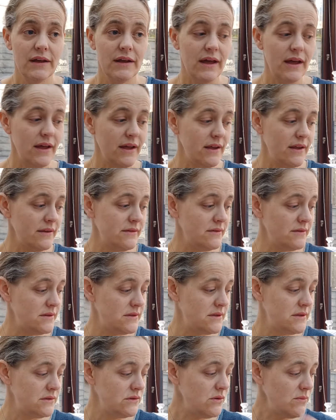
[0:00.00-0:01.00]
And
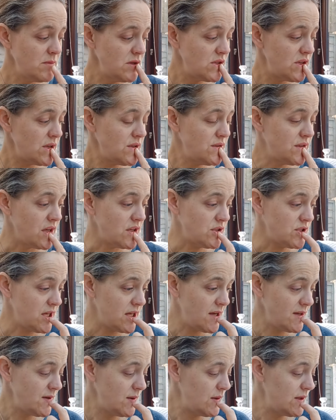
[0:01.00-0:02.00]
not much else
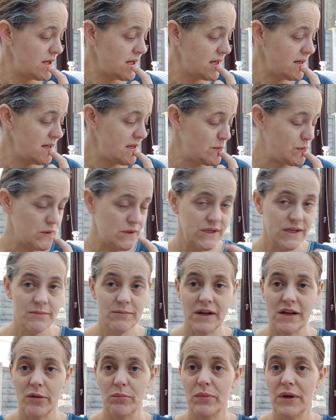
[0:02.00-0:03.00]
actually. I don't think I need to put in
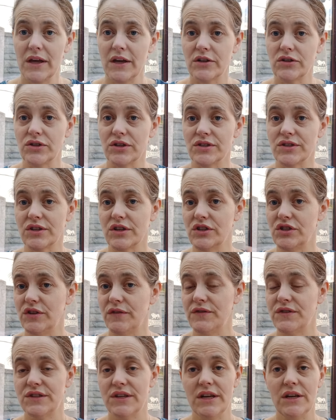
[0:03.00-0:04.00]
many pictures because
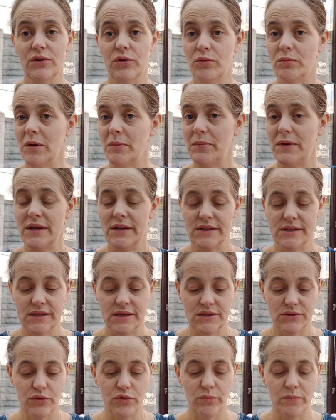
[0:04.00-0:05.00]
you've seen all my
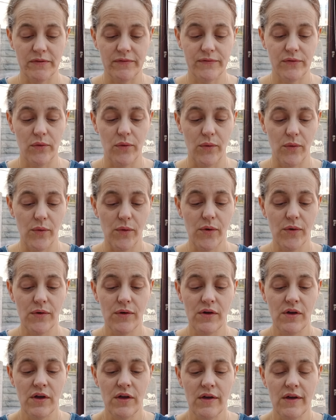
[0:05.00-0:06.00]
pieces all before.
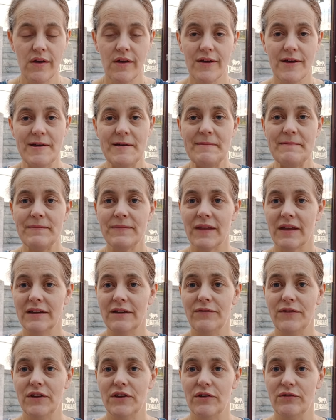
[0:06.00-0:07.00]
And
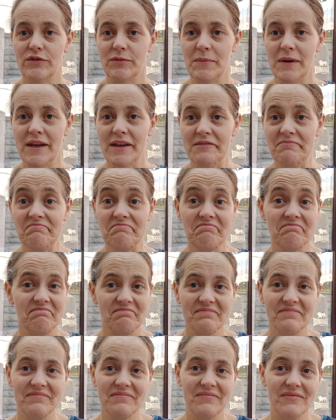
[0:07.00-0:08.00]
if you're new to me,
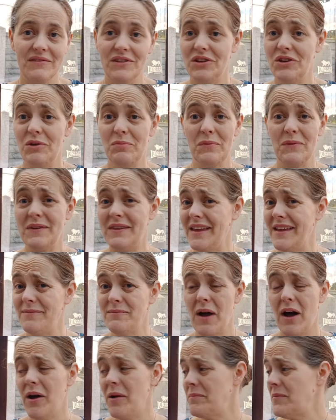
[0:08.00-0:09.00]

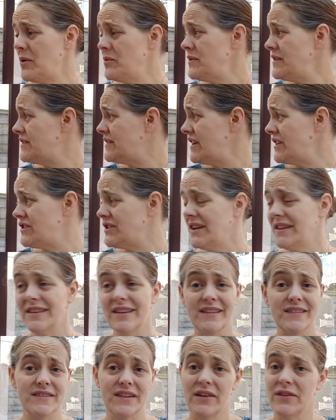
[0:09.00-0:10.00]
I'm only stitching
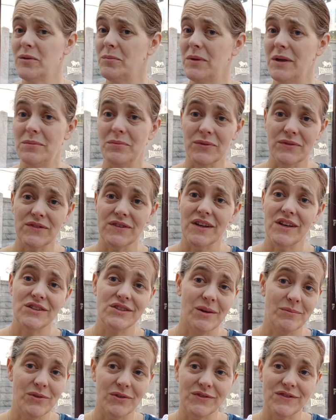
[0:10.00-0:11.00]
things that other people stitch.
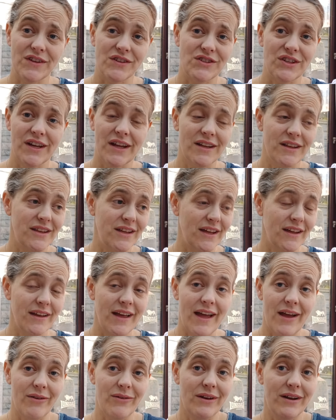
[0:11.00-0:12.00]
I'm not stitching anything
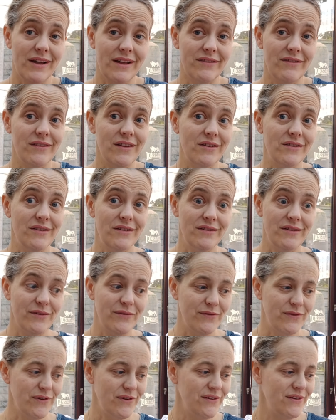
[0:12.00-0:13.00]
outlandish and
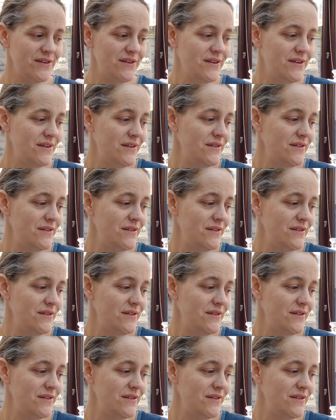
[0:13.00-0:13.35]
different.